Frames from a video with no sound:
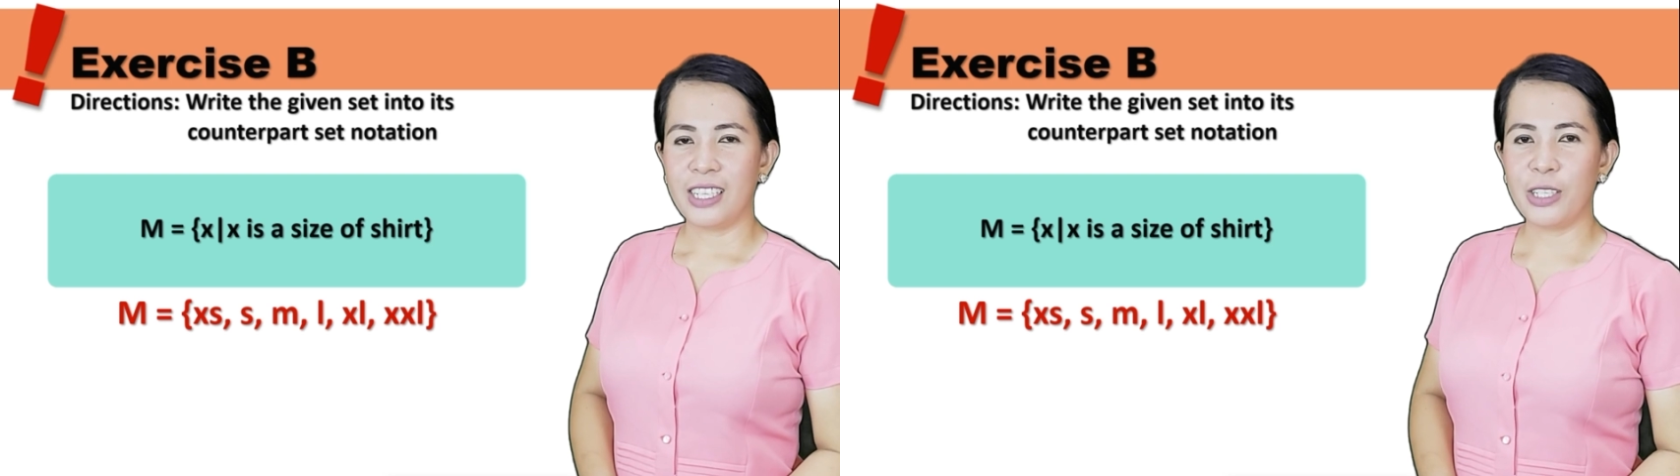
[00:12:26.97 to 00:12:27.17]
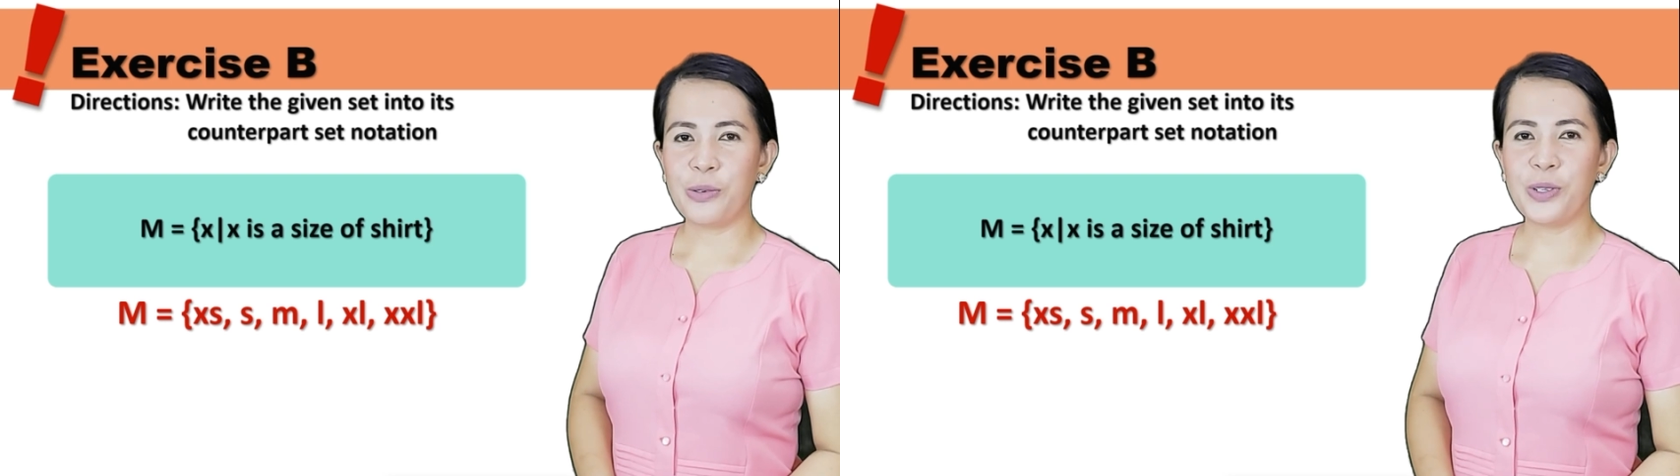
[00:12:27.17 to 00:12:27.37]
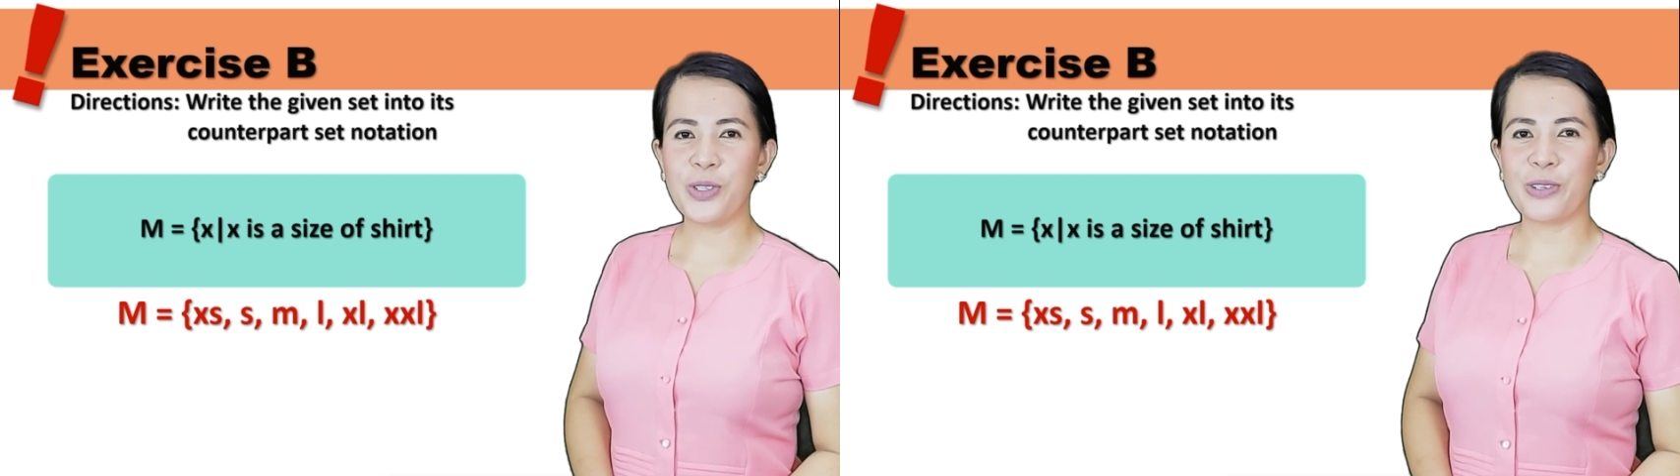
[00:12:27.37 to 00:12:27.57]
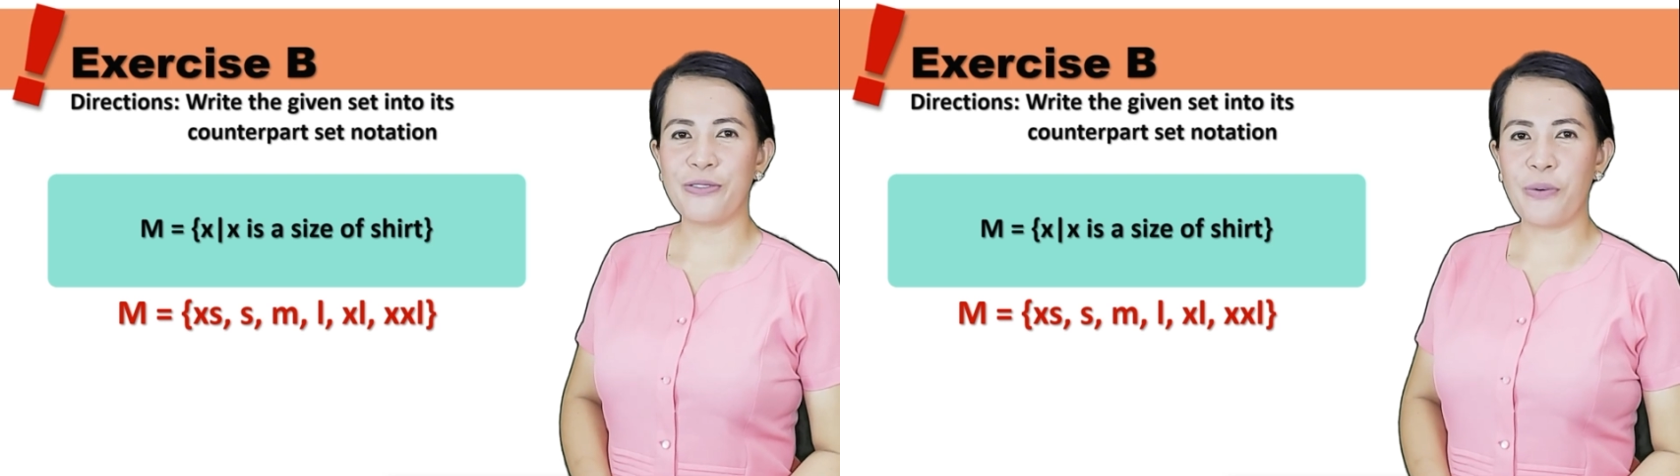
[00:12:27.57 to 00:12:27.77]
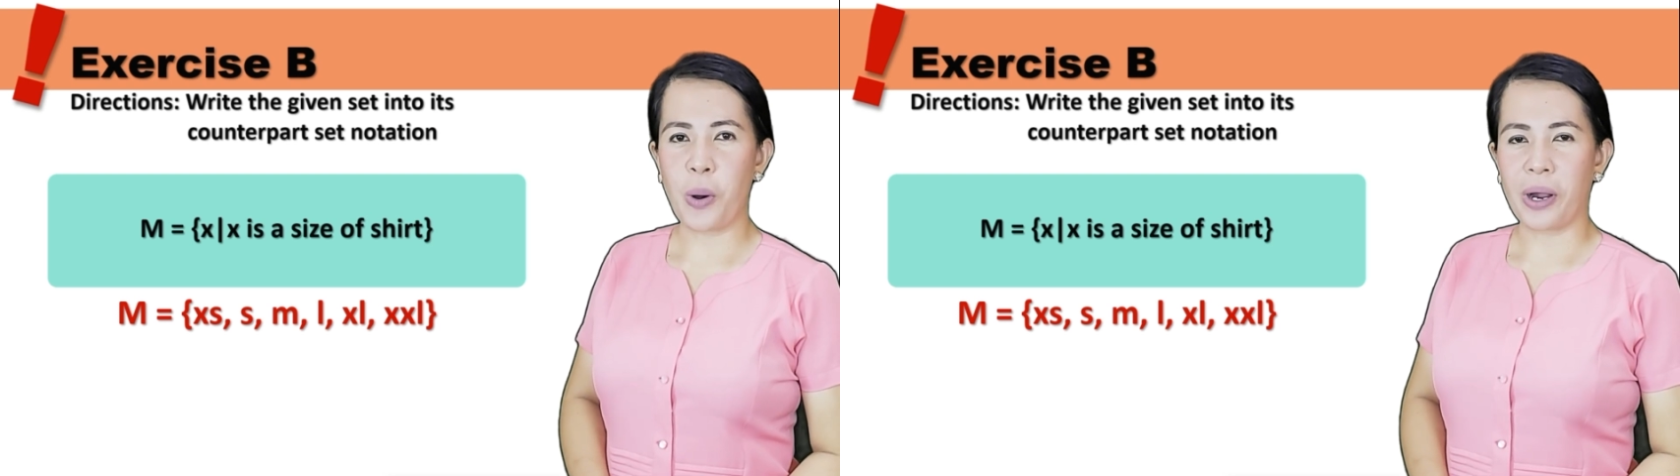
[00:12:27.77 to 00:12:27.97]
In
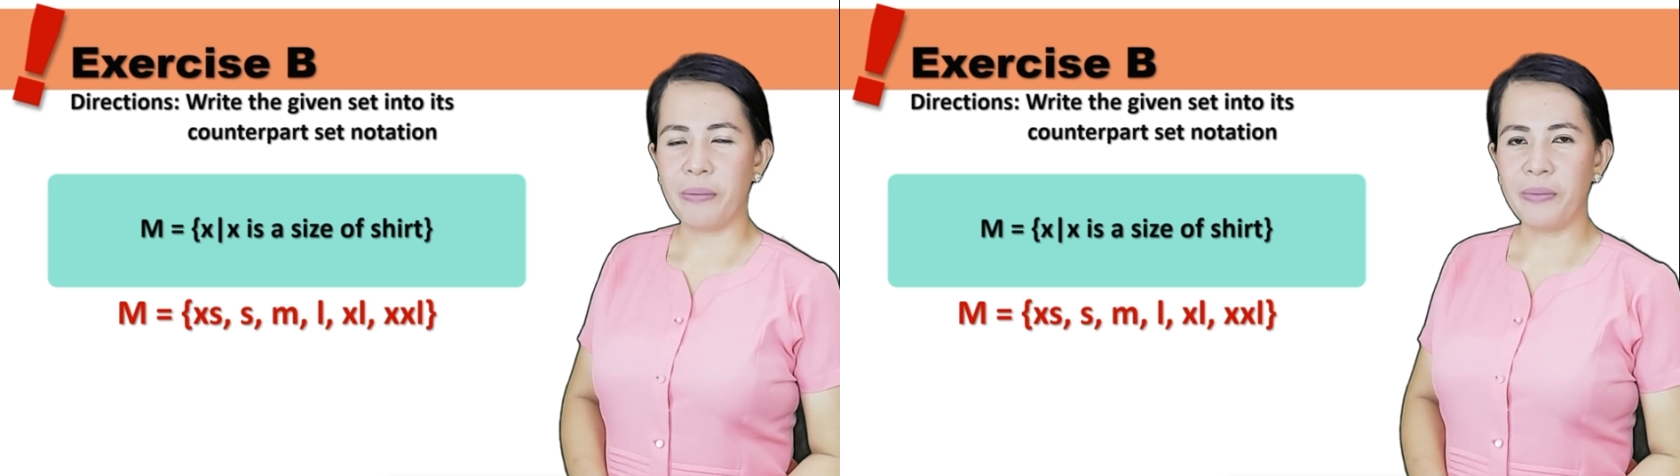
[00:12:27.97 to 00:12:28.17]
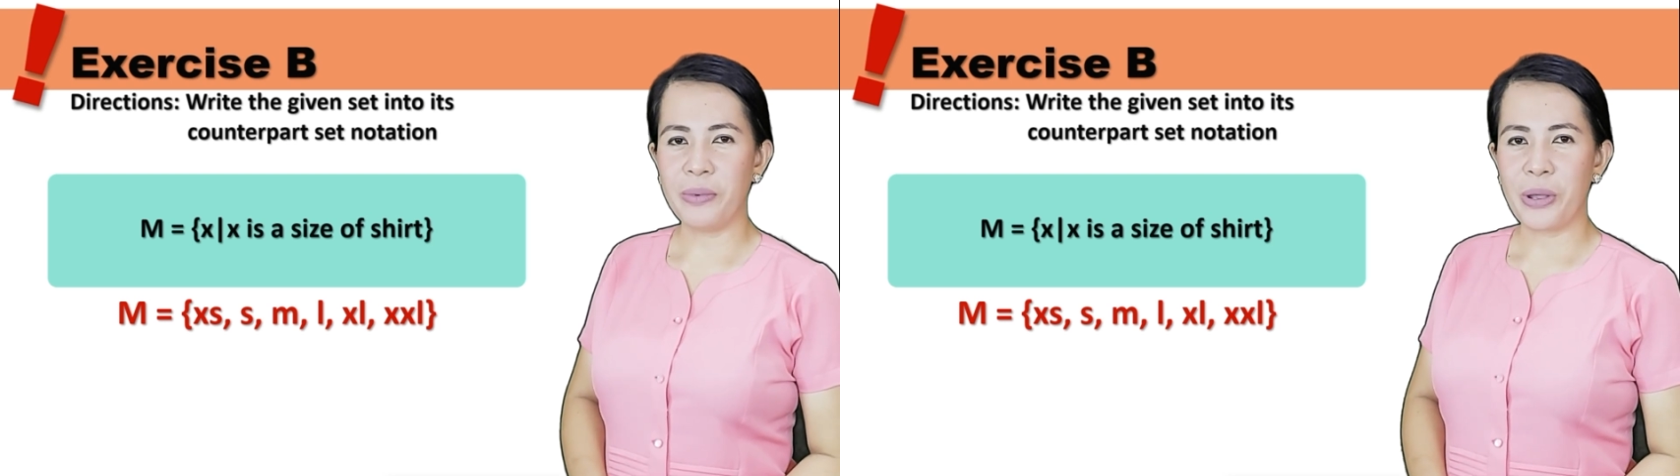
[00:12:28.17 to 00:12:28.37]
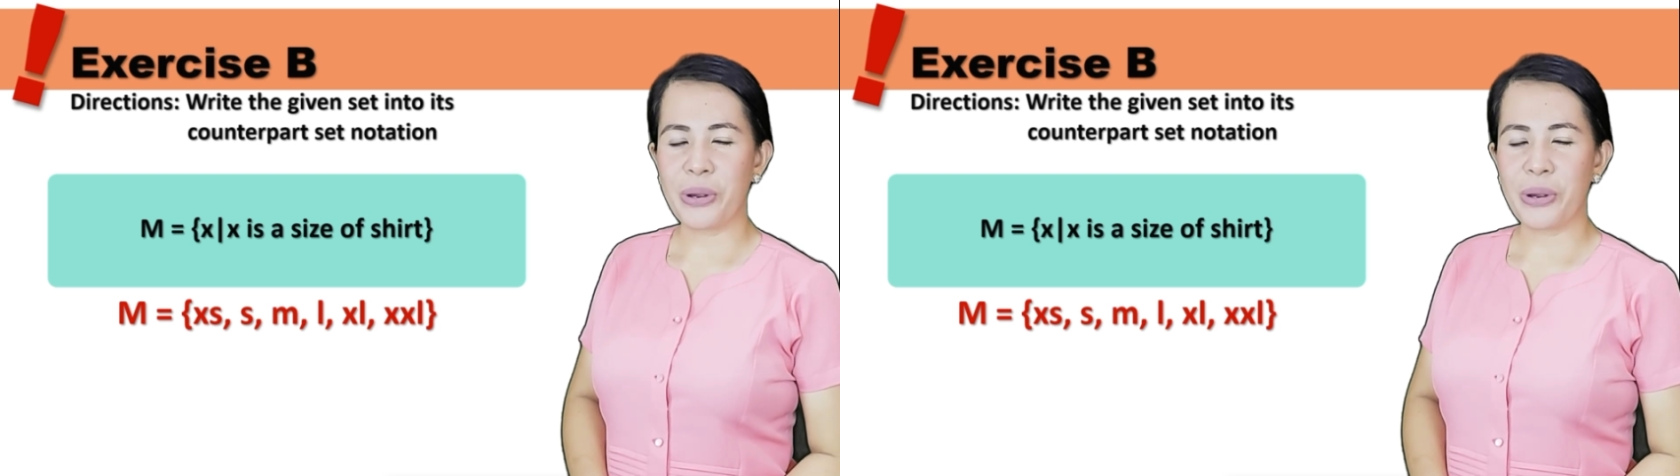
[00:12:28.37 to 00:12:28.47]
rooster form,